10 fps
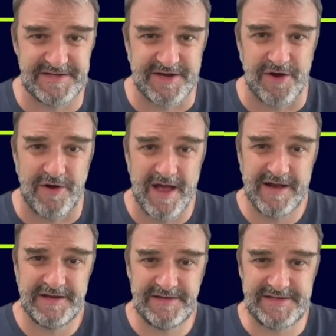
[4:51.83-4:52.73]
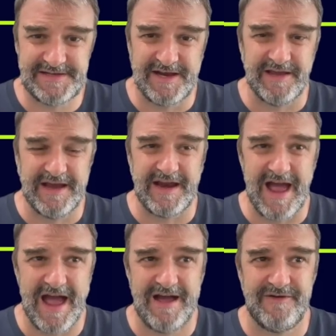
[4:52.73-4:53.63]
So silly to
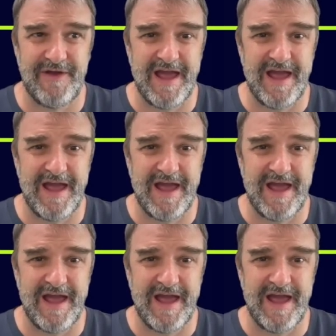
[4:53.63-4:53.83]
have